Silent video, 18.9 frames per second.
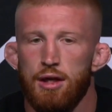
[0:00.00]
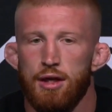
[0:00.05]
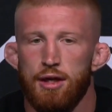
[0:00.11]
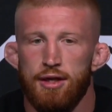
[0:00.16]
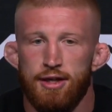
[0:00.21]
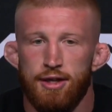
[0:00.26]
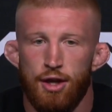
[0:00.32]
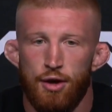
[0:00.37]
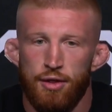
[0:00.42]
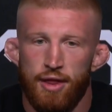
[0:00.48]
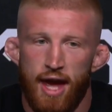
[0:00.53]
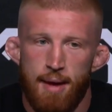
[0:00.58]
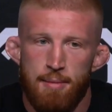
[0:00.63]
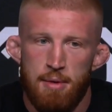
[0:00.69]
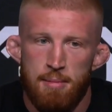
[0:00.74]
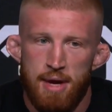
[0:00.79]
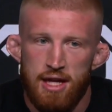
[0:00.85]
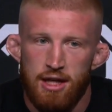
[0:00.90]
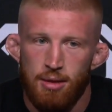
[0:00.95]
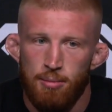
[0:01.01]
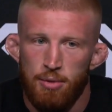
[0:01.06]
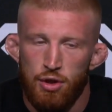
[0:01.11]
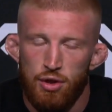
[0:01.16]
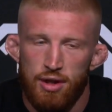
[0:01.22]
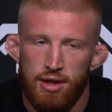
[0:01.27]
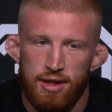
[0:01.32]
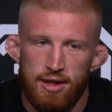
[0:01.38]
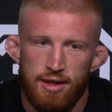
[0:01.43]
You know, the MMA
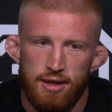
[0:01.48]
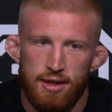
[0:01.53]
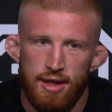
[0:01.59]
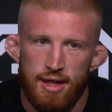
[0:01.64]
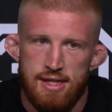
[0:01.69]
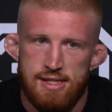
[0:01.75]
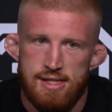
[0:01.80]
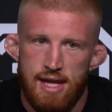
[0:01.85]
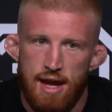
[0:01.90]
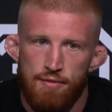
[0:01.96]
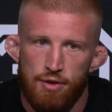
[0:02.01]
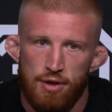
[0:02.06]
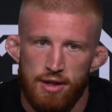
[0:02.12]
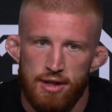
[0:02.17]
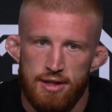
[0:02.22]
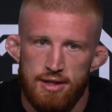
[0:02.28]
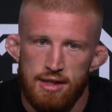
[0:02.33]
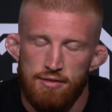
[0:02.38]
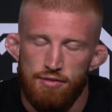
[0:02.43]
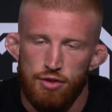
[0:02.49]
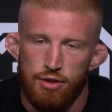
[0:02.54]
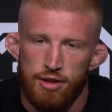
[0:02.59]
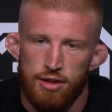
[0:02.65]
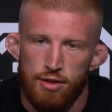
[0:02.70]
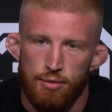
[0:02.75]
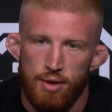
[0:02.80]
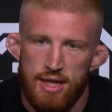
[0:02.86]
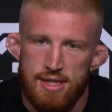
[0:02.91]
community is definitely different
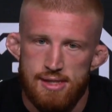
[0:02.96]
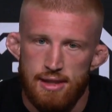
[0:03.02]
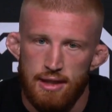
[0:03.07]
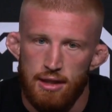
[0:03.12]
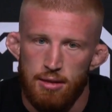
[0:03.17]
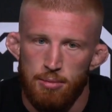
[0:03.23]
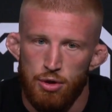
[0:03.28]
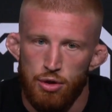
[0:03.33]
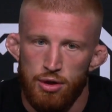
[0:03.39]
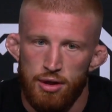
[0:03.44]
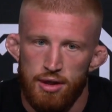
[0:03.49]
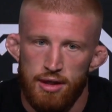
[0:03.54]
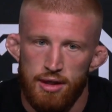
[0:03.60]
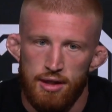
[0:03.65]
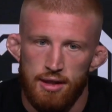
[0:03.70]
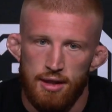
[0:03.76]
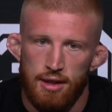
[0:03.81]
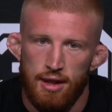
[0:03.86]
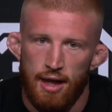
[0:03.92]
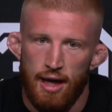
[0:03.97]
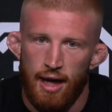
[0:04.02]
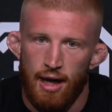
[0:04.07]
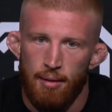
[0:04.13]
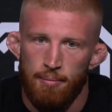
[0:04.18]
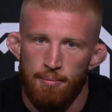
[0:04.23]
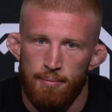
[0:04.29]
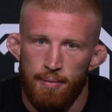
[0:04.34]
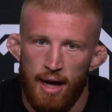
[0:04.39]
than the wrestling community.
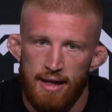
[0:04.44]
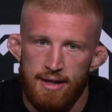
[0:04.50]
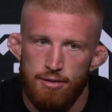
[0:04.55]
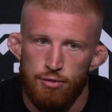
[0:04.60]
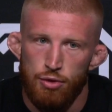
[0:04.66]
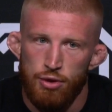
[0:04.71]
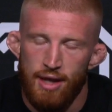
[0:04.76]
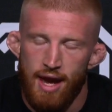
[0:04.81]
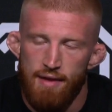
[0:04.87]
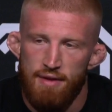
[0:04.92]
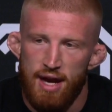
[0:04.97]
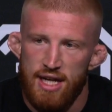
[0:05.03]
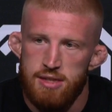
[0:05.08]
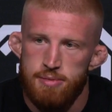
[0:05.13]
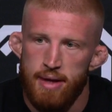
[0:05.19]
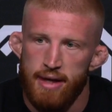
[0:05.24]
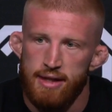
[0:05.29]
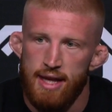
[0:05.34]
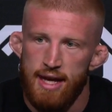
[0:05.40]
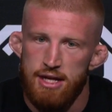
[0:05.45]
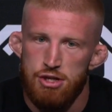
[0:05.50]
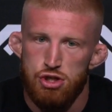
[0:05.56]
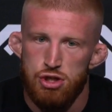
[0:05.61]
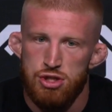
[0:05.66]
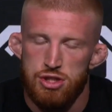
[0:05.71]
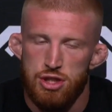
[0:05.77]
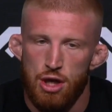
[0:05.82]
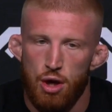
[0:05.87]
I didn't really have
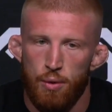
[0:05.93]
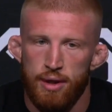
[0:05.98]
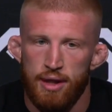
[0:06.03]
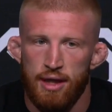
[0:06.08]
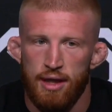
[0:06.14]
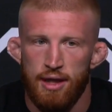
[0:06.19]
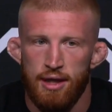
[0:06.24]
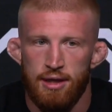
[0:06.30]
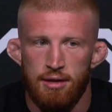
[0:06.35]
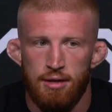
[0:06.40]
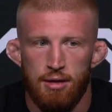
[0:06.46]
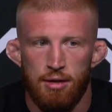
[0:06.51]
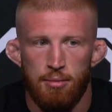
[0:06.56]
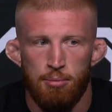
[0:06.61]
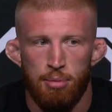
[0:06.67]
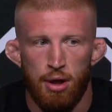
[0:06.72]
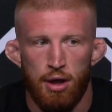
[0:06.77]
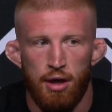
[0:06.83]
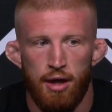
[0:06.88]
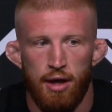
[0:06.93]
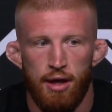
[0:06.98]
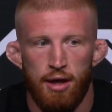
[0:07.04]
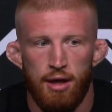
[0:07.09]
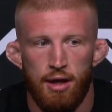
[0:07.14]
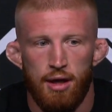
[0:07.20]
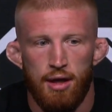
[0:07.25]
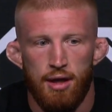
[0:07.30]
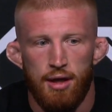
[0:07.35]
expectations going in, but
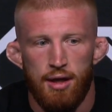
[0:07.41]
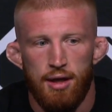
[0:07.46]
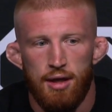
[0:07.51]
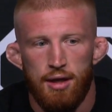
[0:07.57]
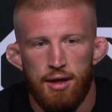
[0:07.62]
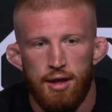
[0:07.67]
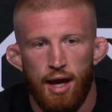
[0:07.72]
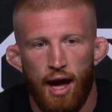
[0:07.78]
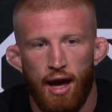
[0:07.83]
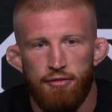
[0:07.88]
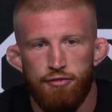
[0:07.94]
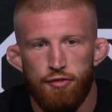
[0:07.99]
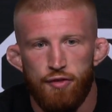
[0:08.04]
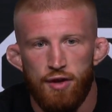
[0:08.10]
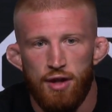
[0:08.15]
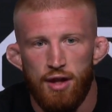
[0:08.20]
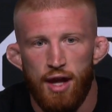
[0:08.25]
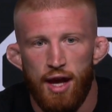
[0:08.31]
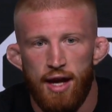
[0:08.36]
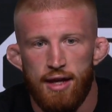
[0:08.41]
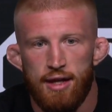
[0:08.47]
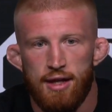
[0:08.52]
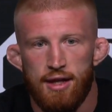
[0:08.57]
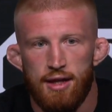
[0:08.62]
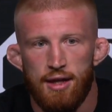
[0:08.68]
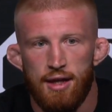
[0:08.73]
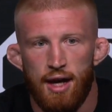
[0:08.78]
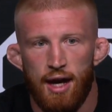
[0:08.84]
I feel like